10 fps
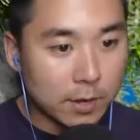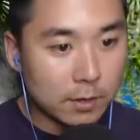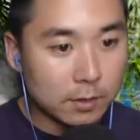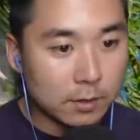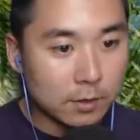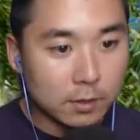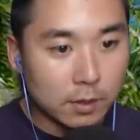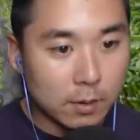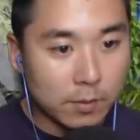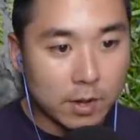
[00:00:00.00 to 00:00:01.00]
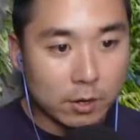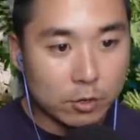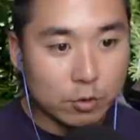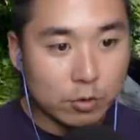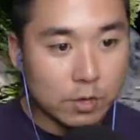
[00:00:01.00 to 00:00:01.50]
Come on. Come on.
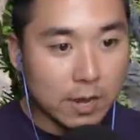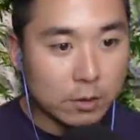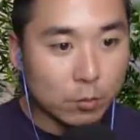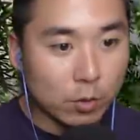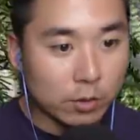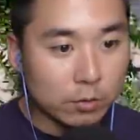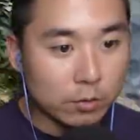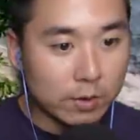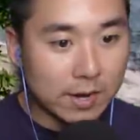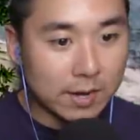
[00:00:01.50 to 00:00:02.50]
Are you you working with